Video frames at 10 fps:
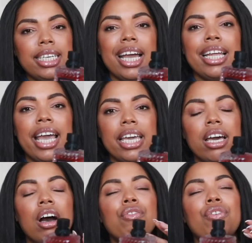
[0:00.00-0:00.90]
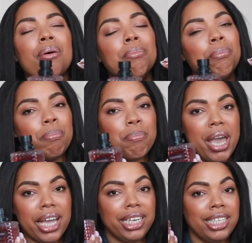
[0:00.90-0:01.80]
DNA of
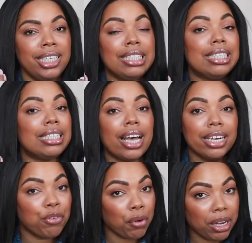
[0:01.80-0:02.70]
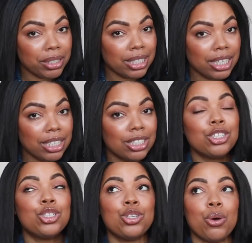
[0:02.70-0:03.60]
many designer fragrances,
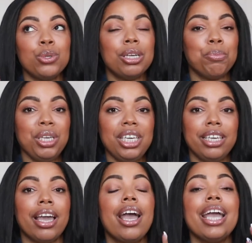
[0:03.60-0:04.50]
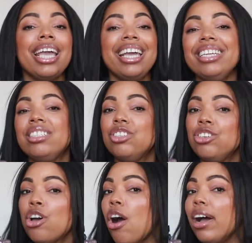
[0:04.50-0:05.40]
so to me, it is
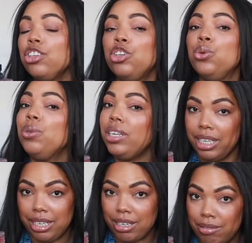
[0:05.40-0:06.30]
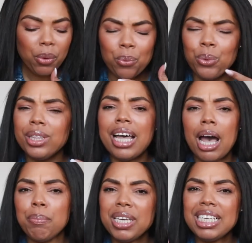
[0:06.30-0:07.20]
not unique. With
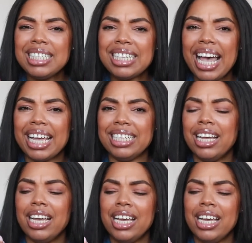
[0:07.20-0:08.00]
that being said,